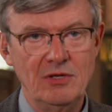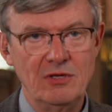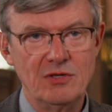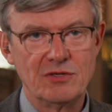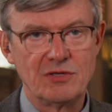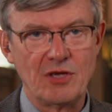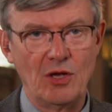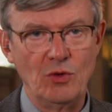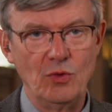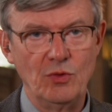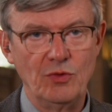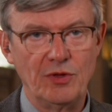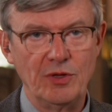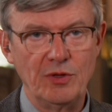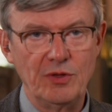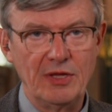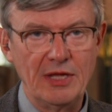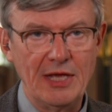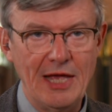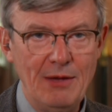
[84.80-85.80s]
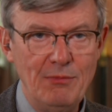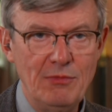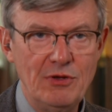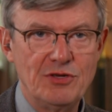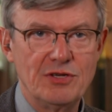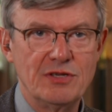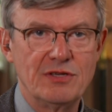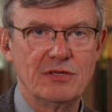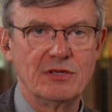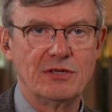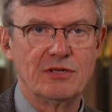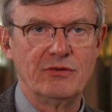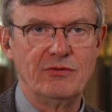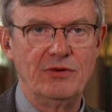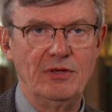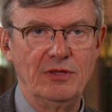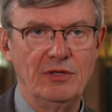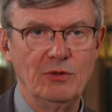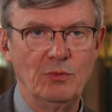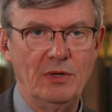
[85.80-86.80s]
So the images that are
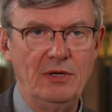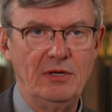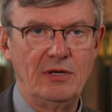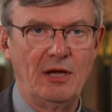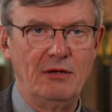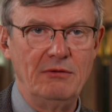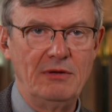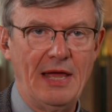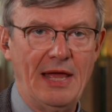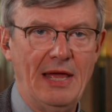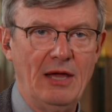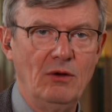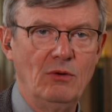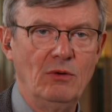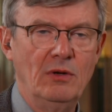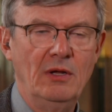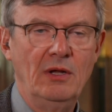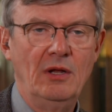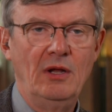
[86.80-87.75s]
in the window now